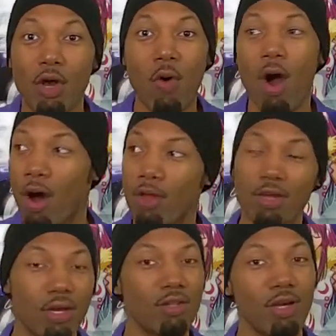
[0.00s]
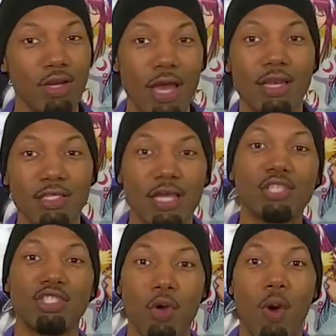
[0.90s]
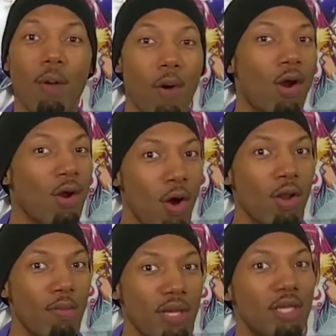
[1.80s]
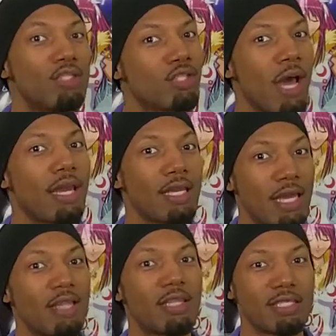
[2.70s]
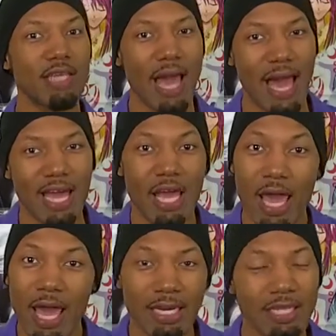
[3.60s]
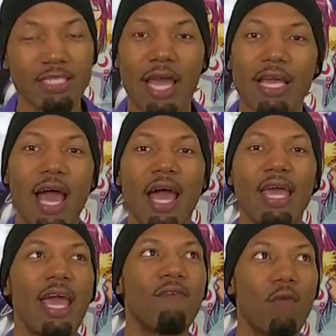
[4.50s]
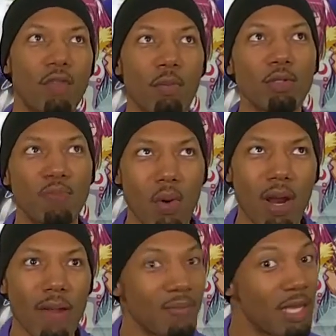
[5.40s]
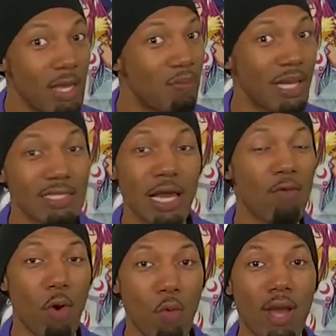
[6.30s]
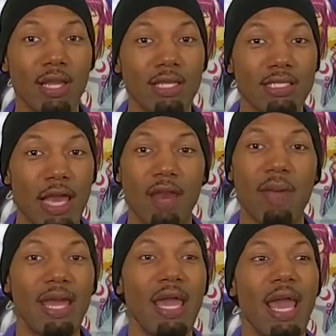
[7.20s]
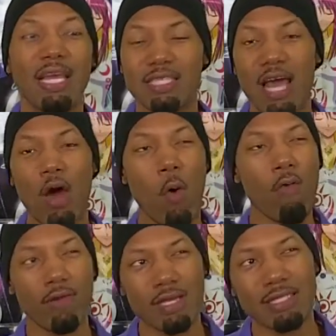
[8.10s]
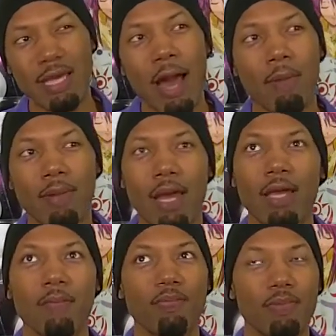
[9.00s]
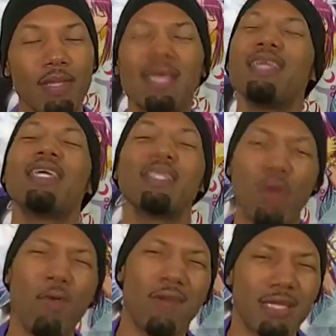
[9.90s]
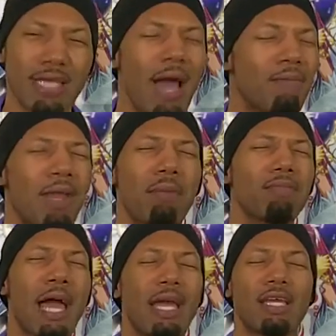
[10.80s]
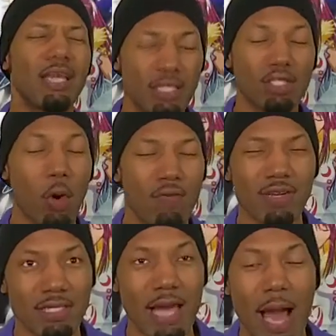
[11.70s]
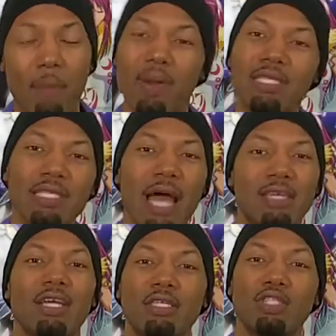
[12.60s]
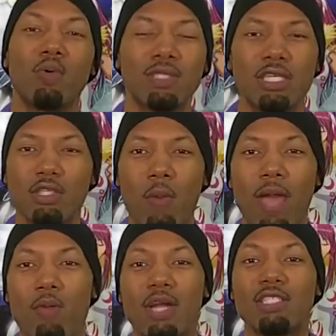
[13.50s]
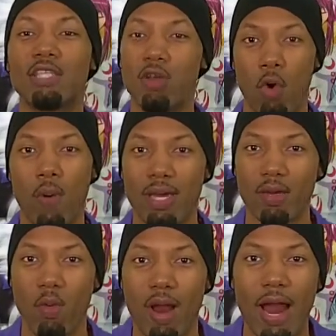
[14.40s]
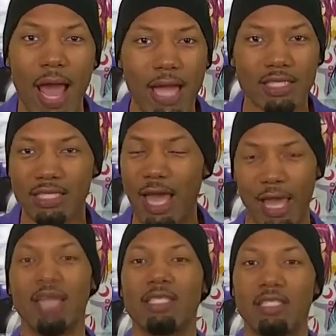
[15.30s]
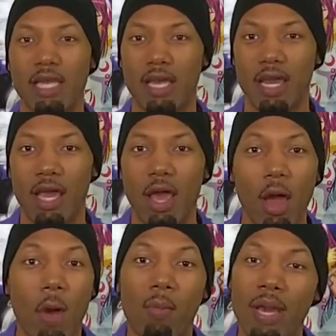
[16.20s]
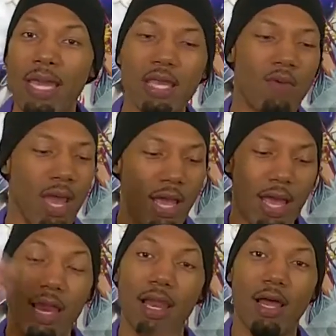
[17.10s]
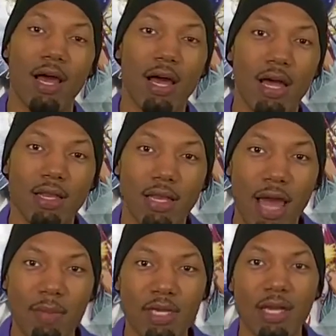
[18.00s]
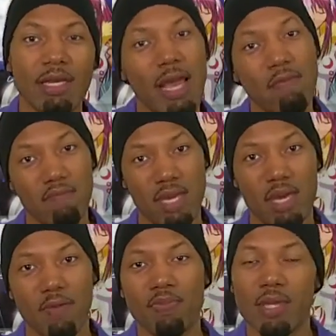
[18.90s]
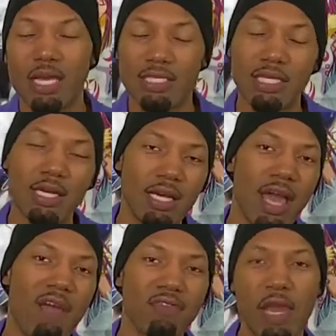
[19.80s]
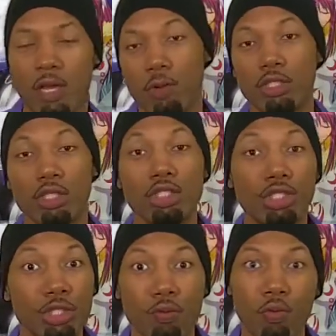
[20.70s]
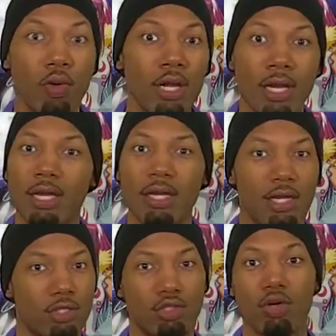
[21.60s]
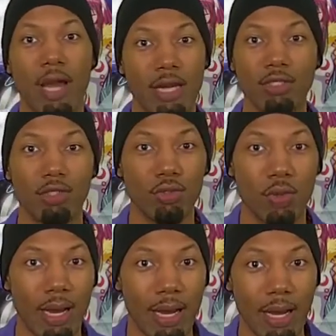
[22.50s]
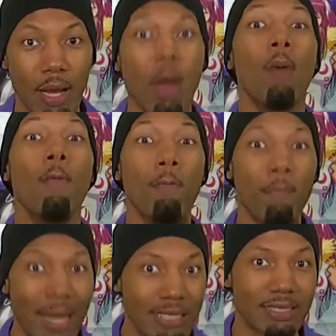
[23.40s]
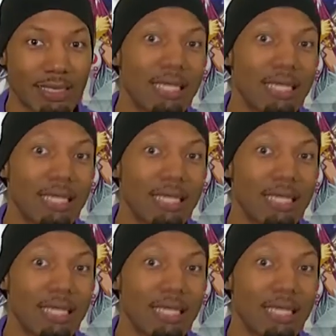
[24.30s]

You know, all the ladies that show up are gonna be trying to get this guy, and he's that guy. And for the most part, he plays that role well in this anime. It's not over the top. Like, it is over the top, I'm lying, it's over the top, but it's not done so in such a way where it's annoying, where I just hated seeing it. But anyway, Lamia named Mia, it's a half snake creature, and she really is trying to mate.